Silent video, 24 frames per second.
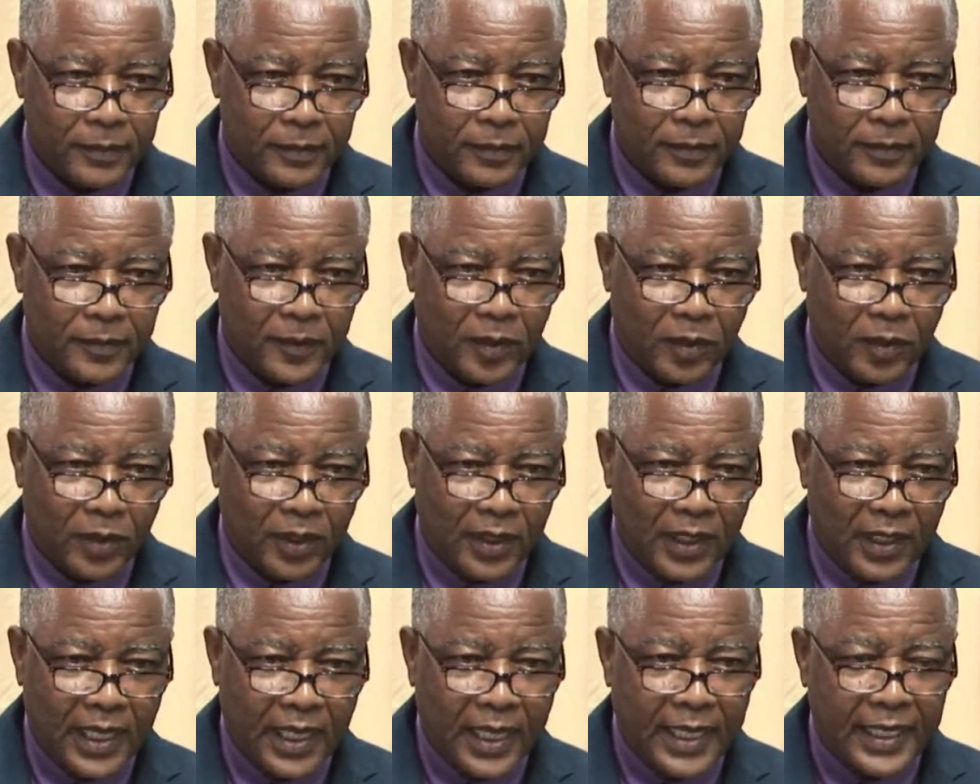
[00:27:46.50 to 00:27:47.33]
You know,
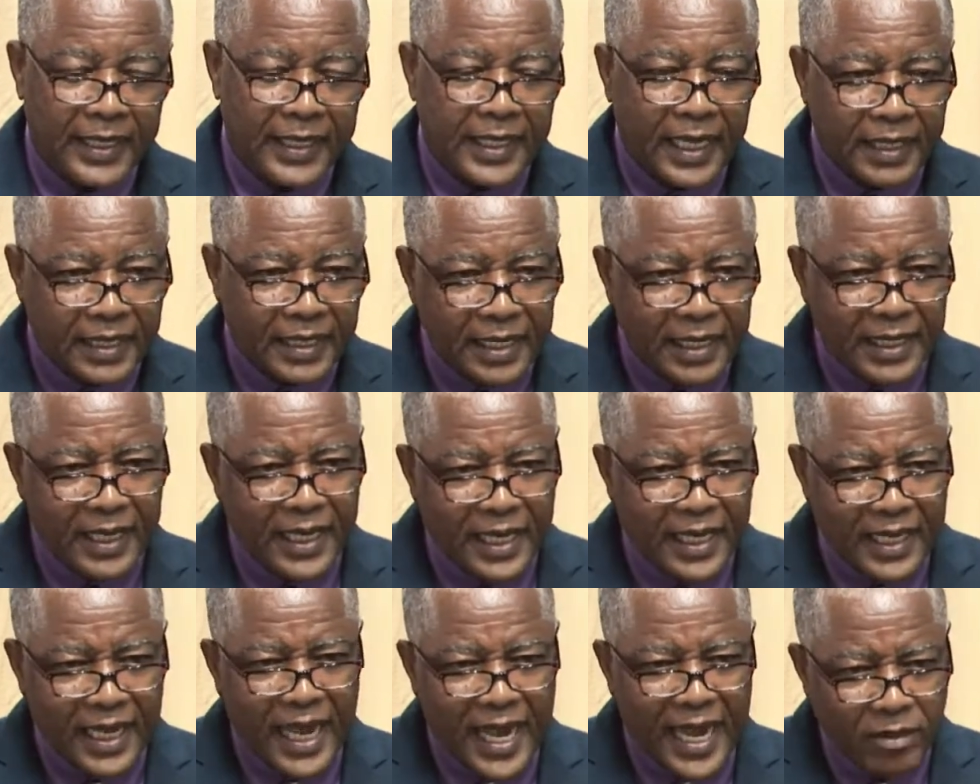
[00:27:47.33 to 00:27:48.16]

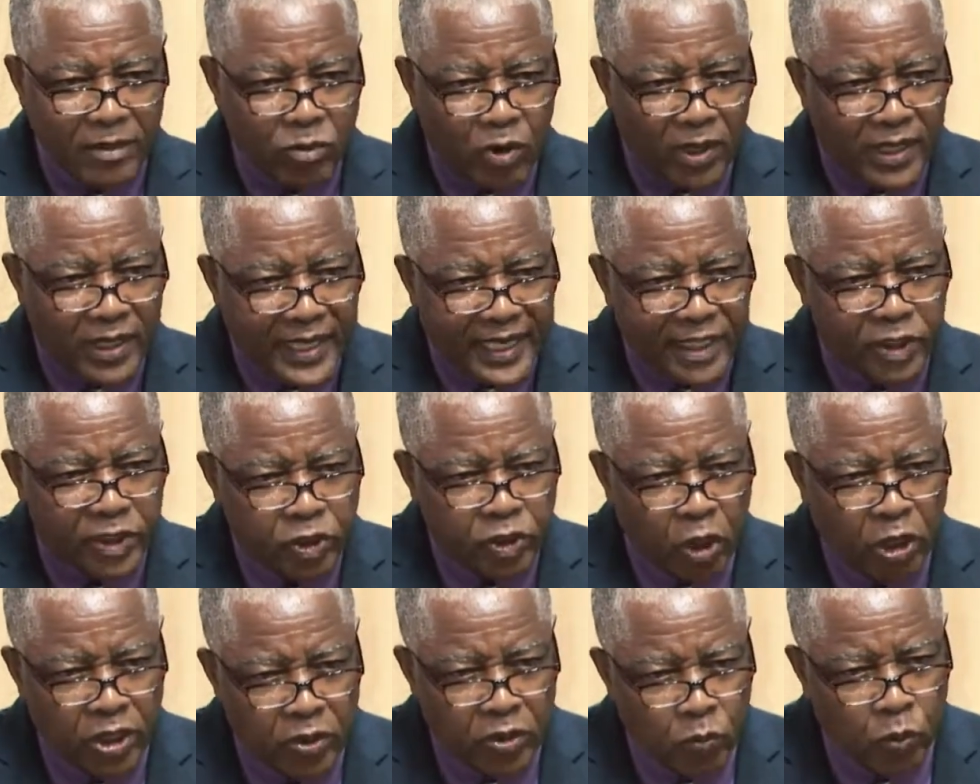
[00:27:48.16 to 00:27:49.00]
I don't like
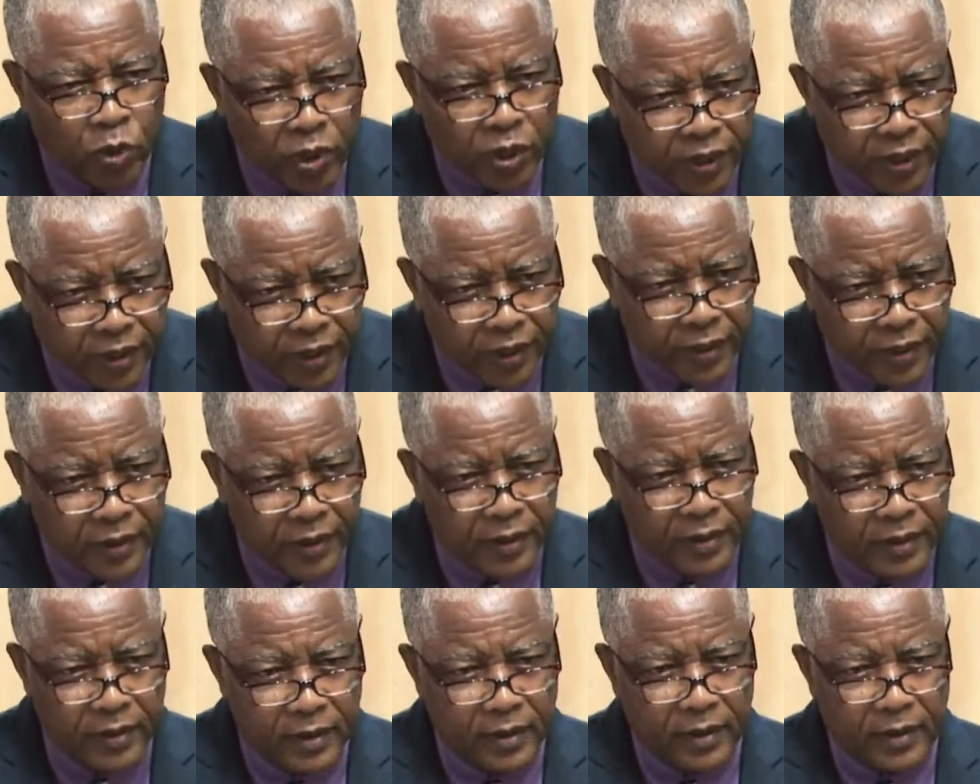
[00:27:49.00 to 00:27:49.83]
shoddy work,
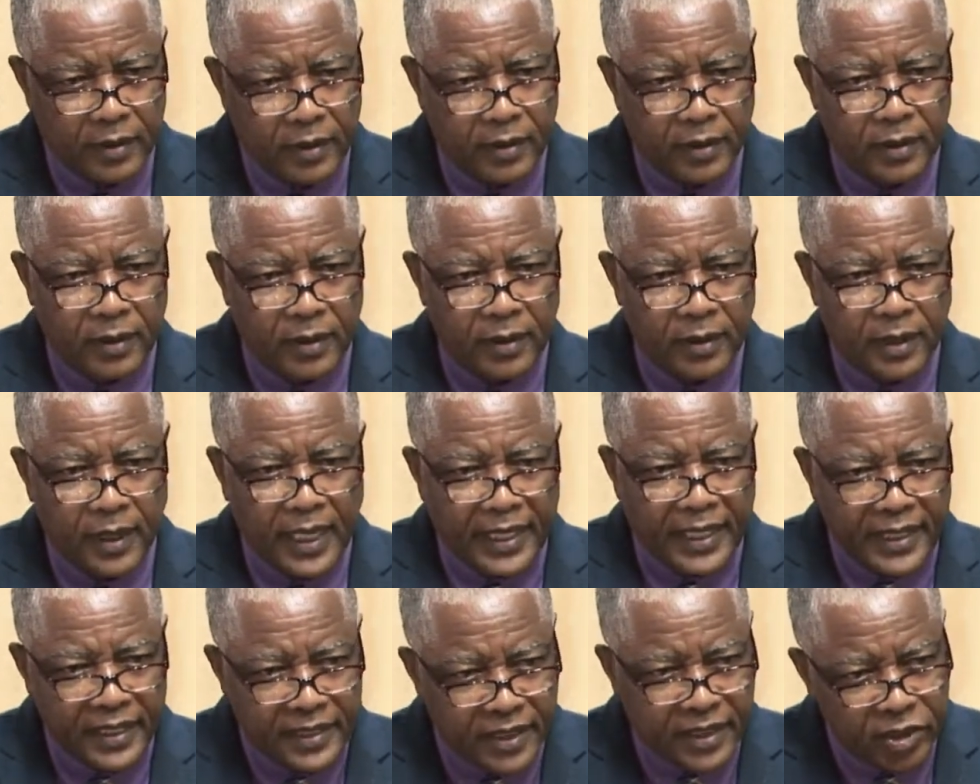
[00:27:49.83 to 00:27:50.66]

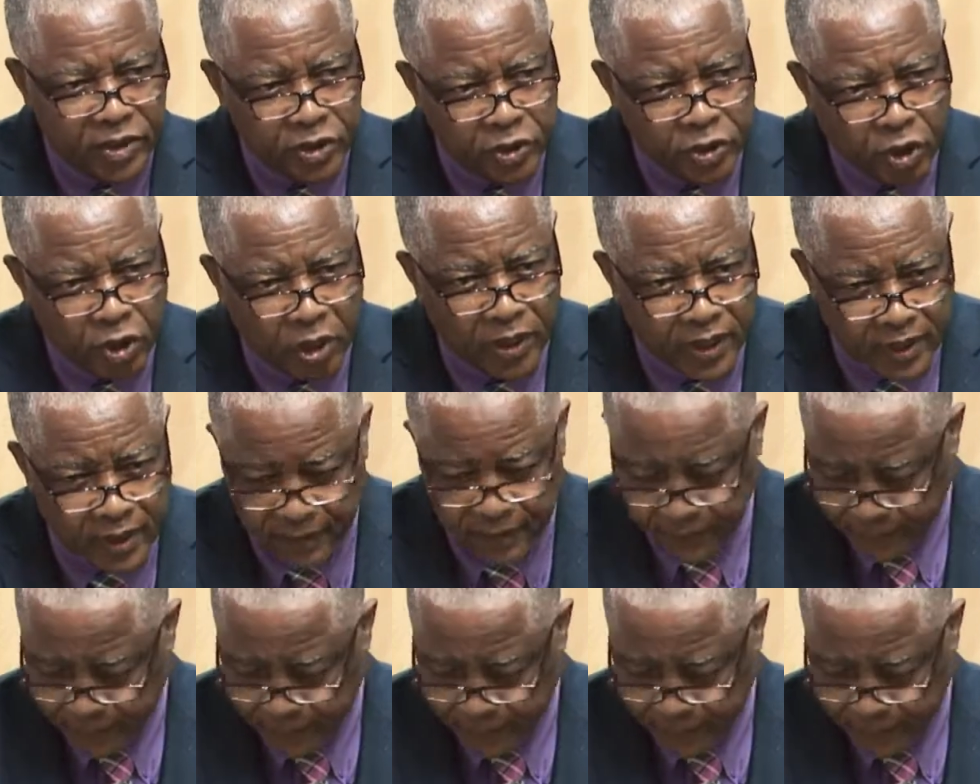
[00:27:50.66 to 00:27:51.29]
and this is shoddy.